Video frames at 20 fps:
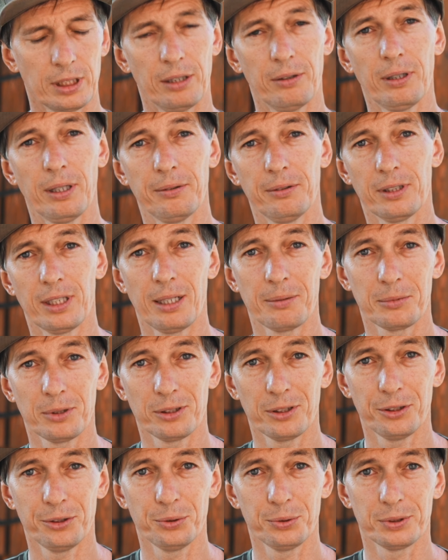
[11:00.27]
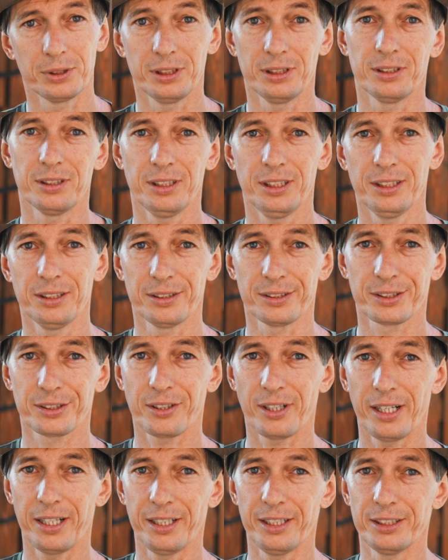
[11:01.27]
However, I'm gonna use it in a
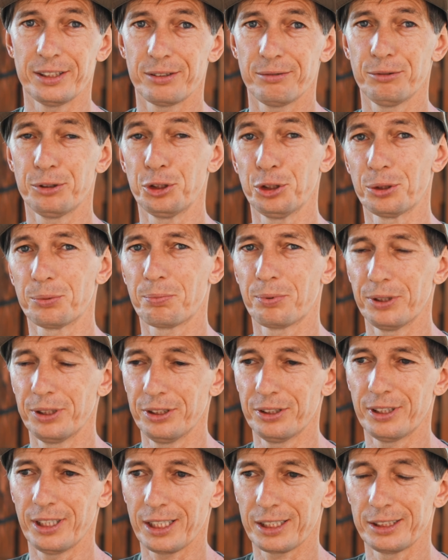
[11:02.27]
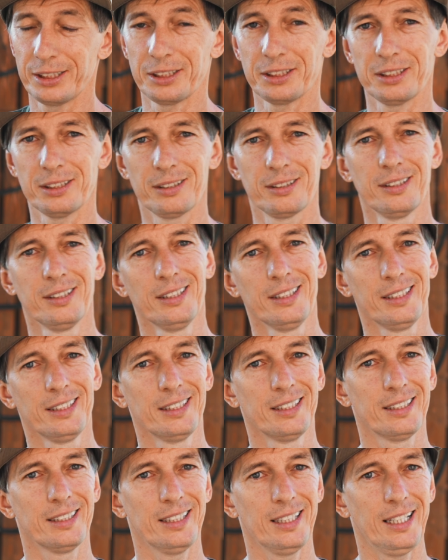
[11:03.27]
sky race, which is pretty technical,
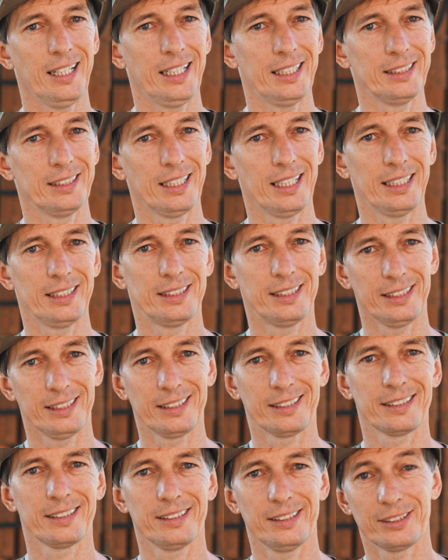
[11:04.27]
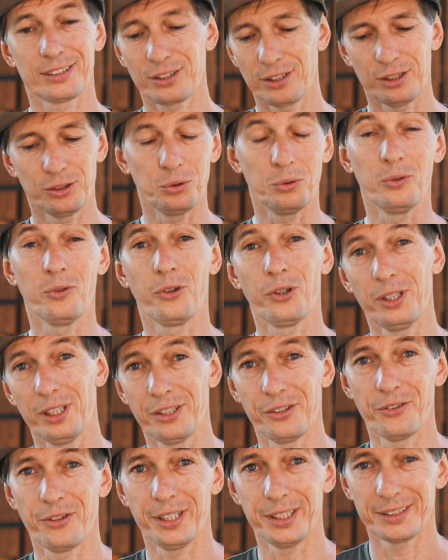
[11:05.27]
and I think it's gonna do really
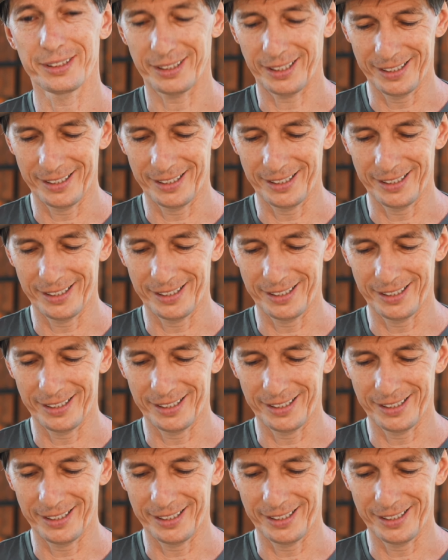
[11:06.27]
great.